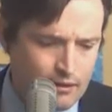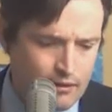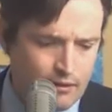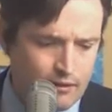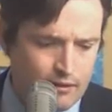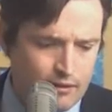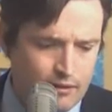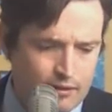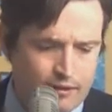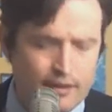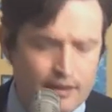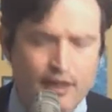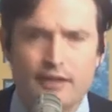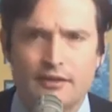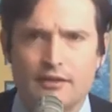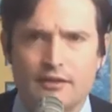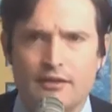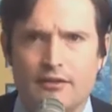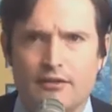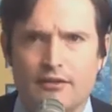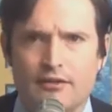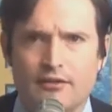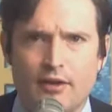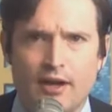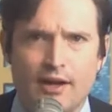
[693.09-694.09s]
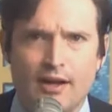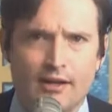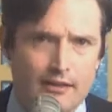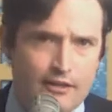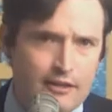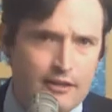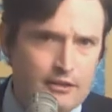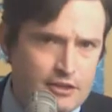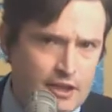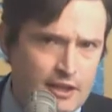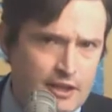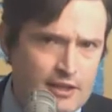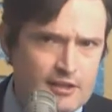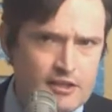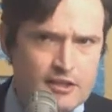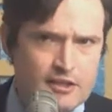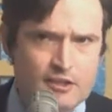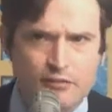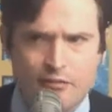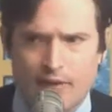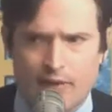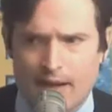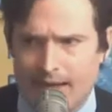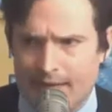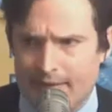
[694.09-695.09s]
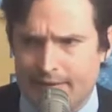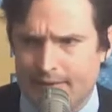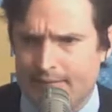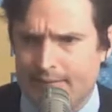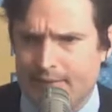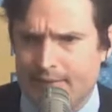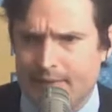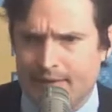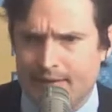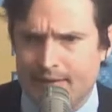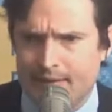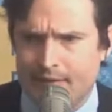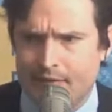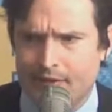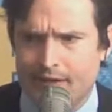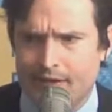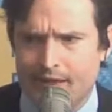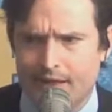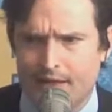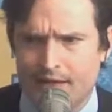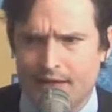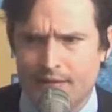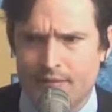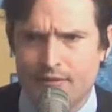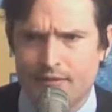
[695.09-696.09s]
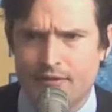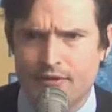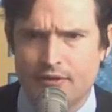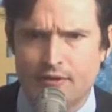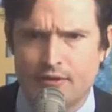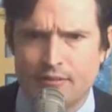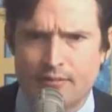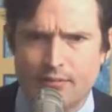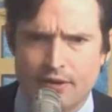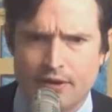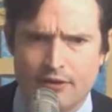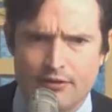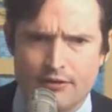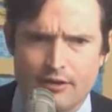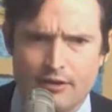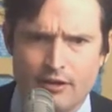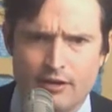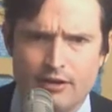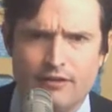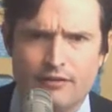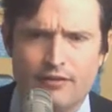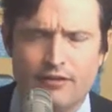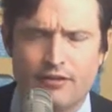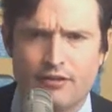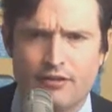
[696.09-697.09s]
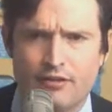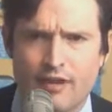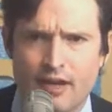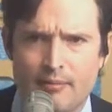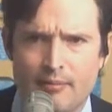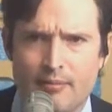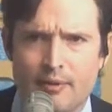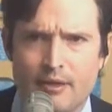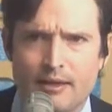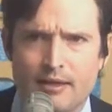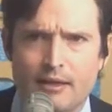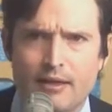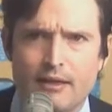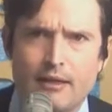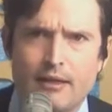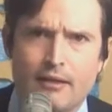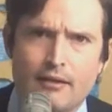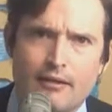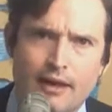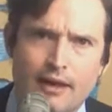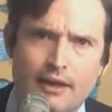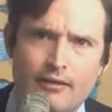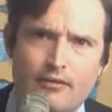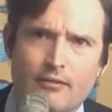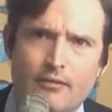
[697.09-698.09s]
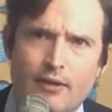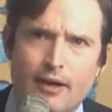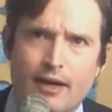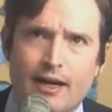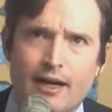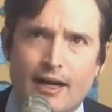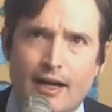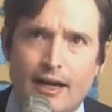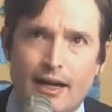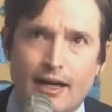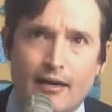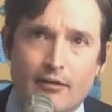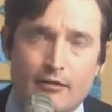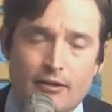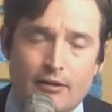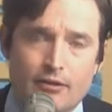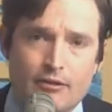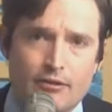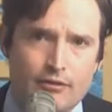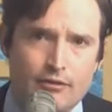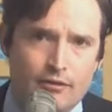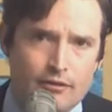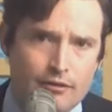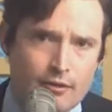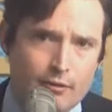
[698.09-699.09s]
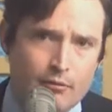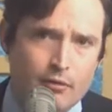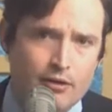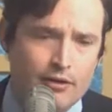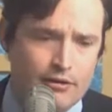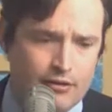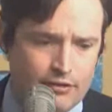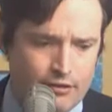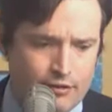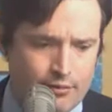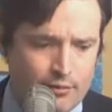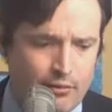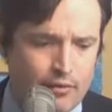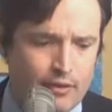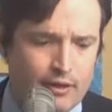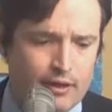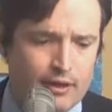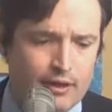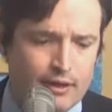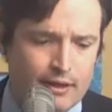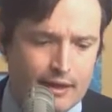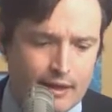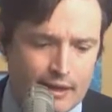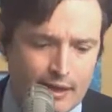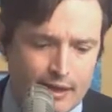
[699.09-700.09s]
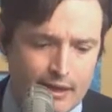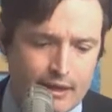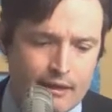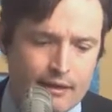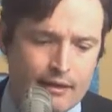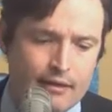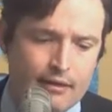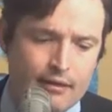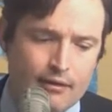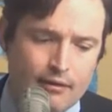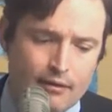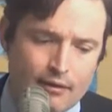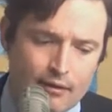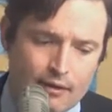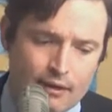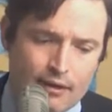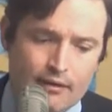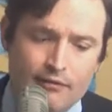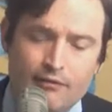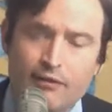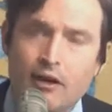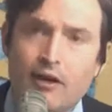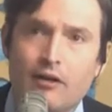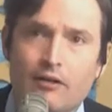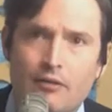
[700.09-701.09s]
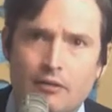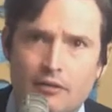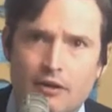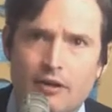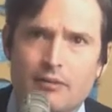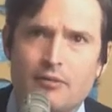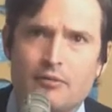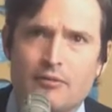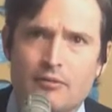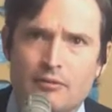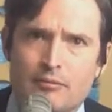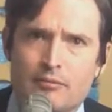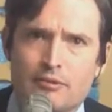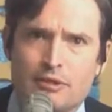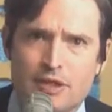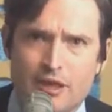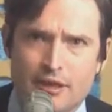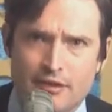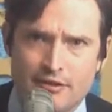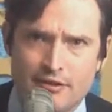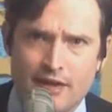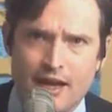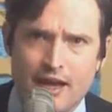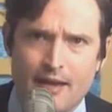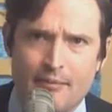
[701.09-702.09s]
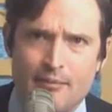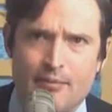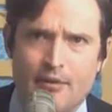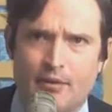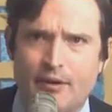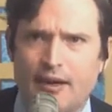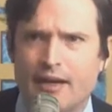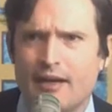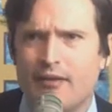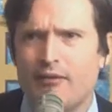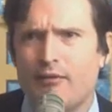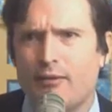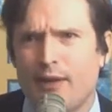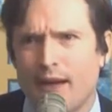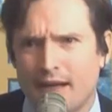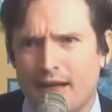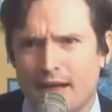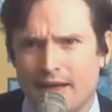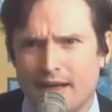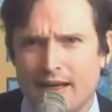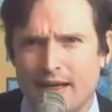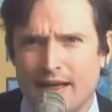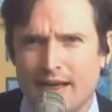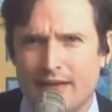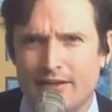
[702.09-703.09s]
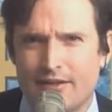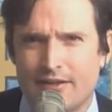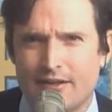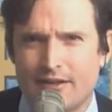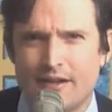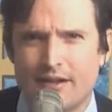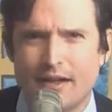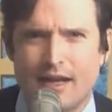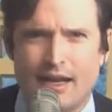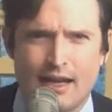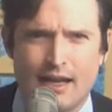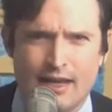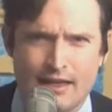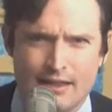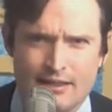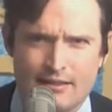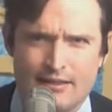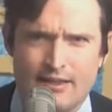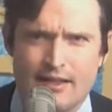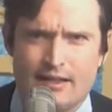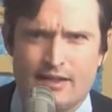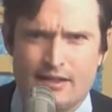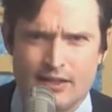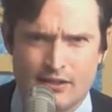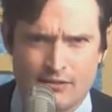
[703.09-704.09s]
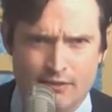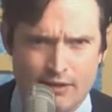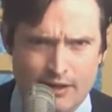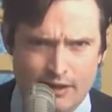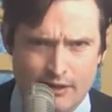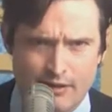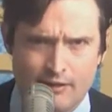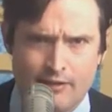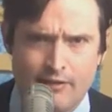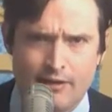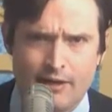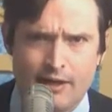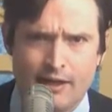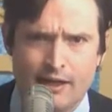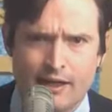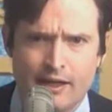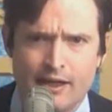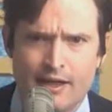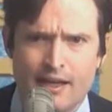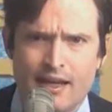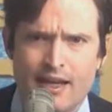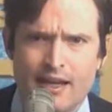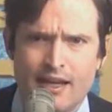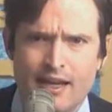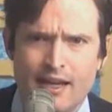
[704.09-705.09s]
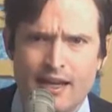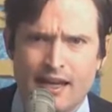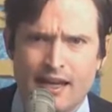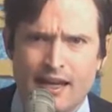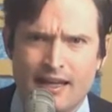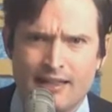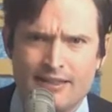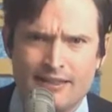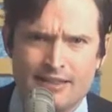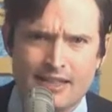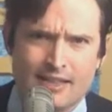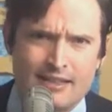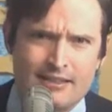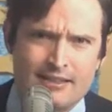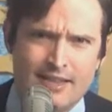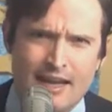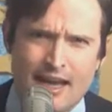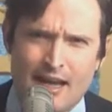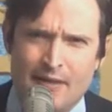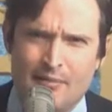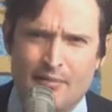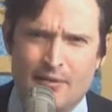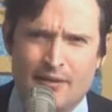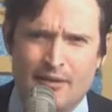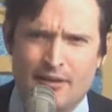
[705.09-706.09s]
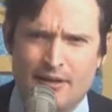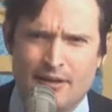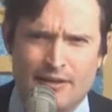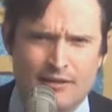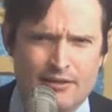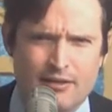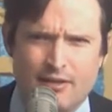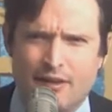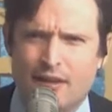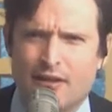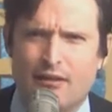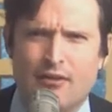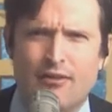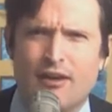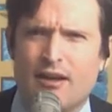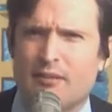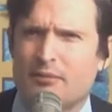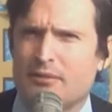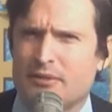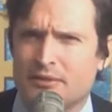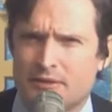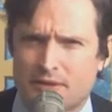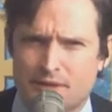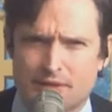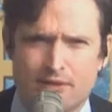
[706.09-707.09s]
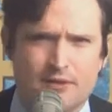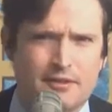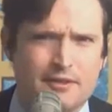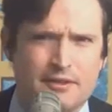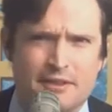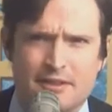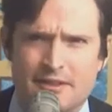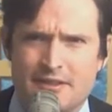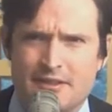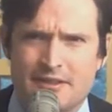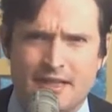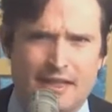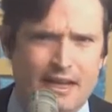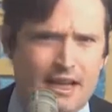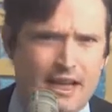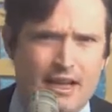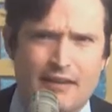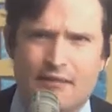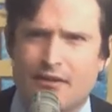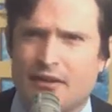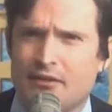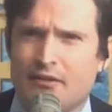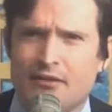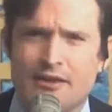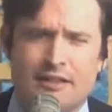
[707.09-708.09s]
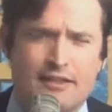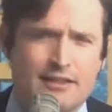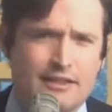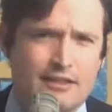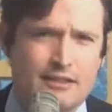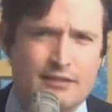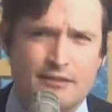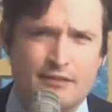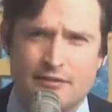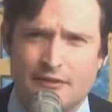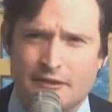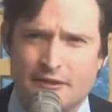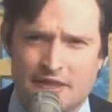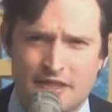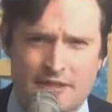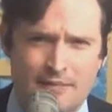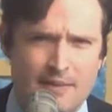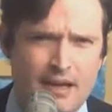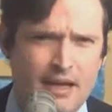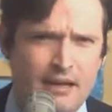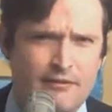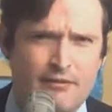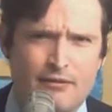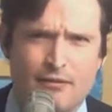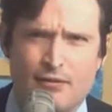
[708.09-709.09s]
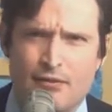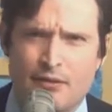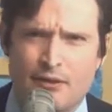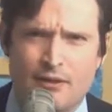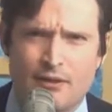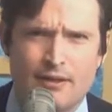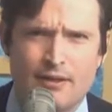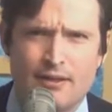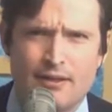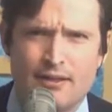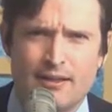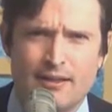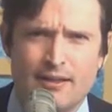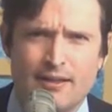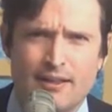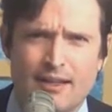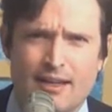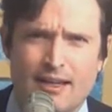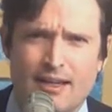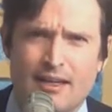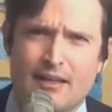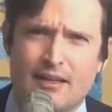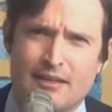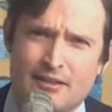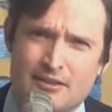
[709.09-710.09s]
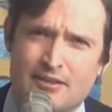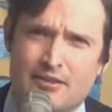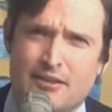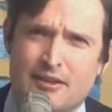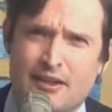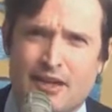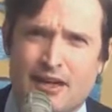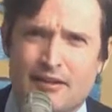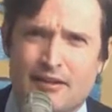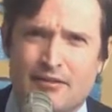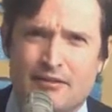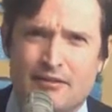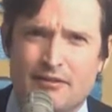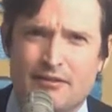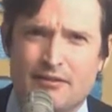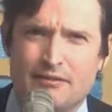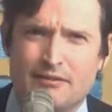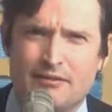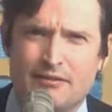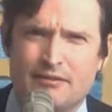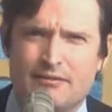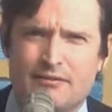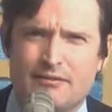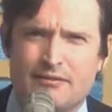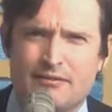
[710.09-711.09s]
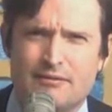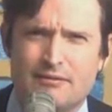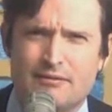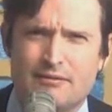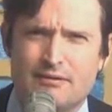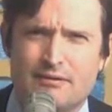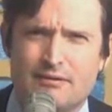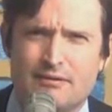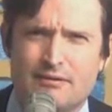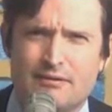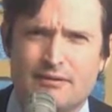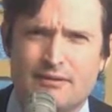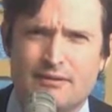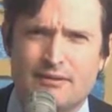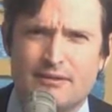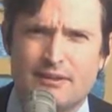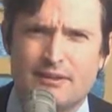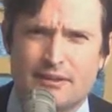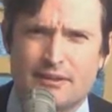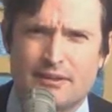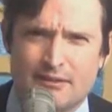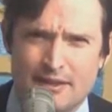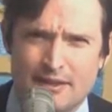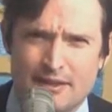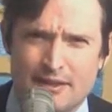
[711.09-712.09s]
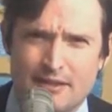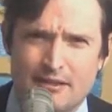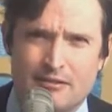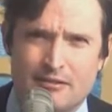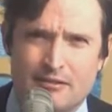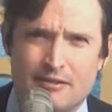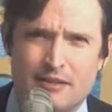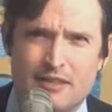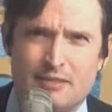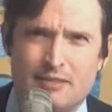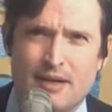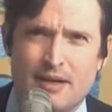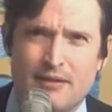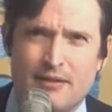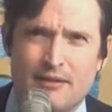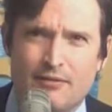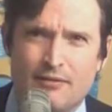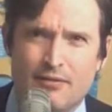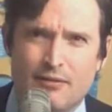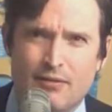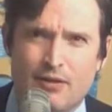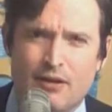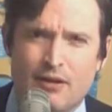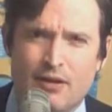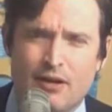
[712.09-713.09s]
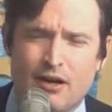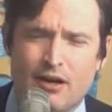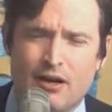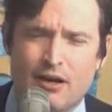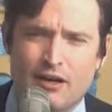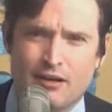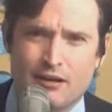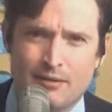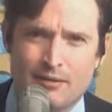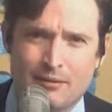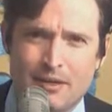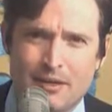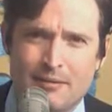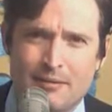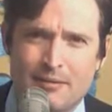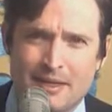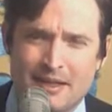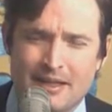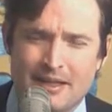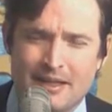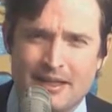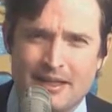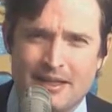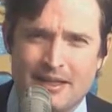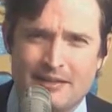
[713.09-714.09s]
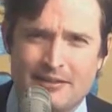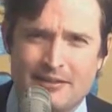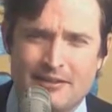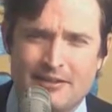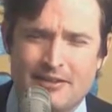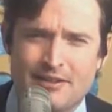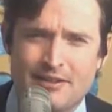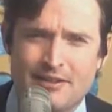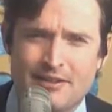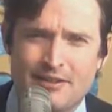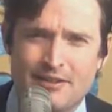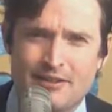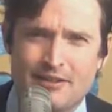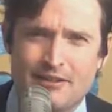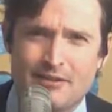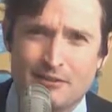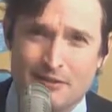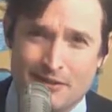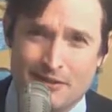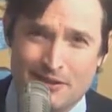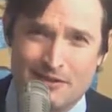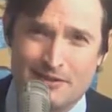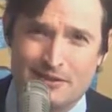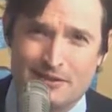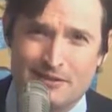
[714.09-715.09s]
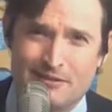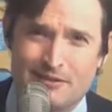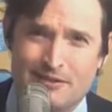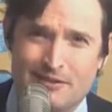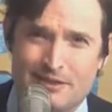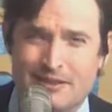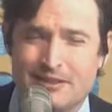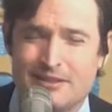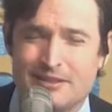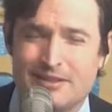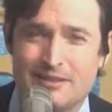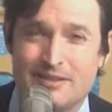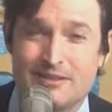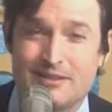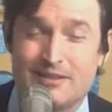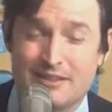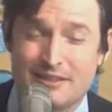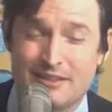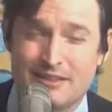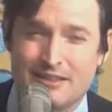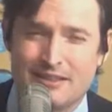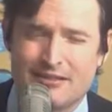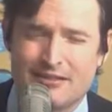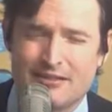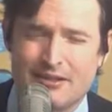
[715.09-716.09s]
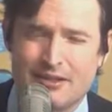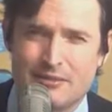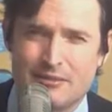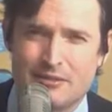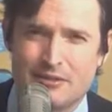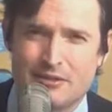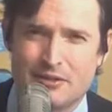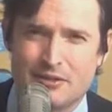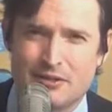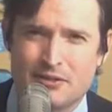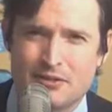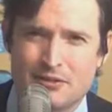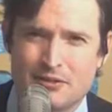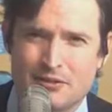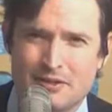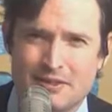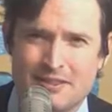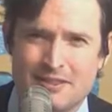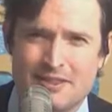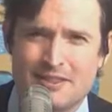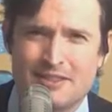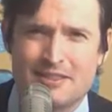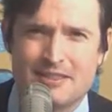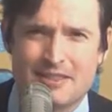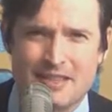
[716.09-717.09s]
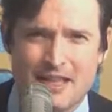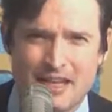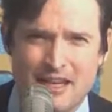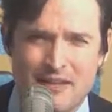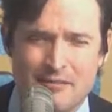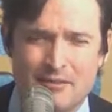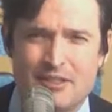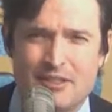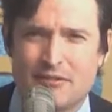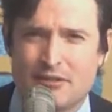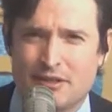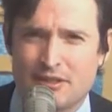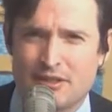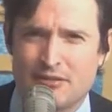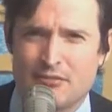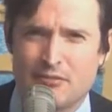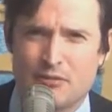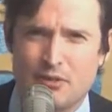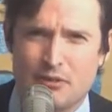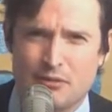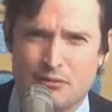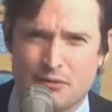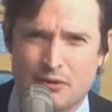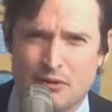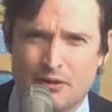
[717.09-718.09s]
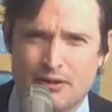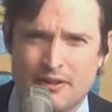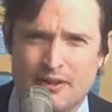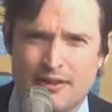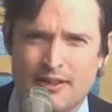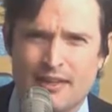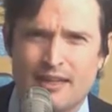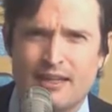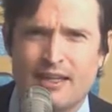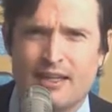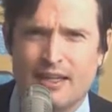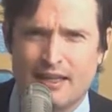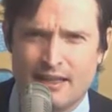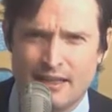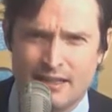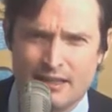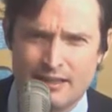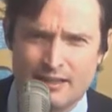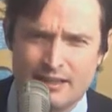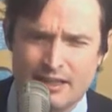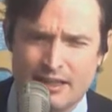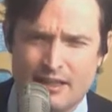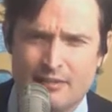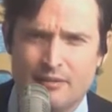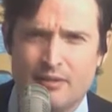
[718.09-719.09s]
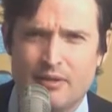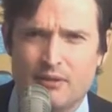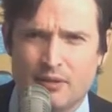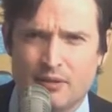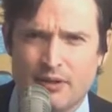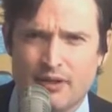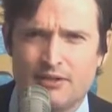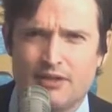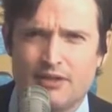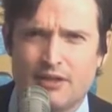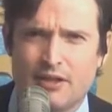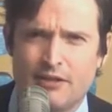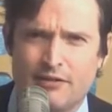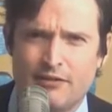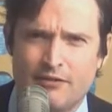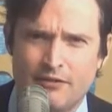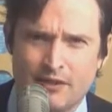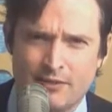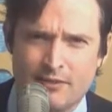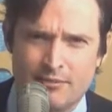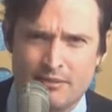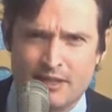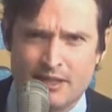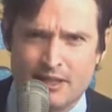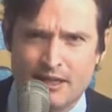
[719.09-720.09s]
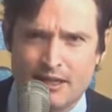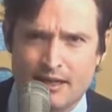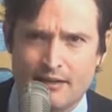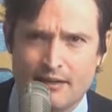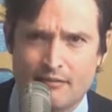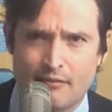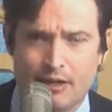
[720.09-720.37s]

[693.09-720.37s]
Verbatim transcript: The doctor is right, and the judge is right when it comes to the president overstepping. That's why I was somewhat disappointed in the follow ups from Jake Tapper and recognizing that hindsight's 2020 and Jake Tapper is an incredible journalist that I have a great deal of respect for. I also have a great deal of respect for our upcoming guest, who also is an incredible journalist. His name is Chris Woodward, and he's going to be with us on the flip side.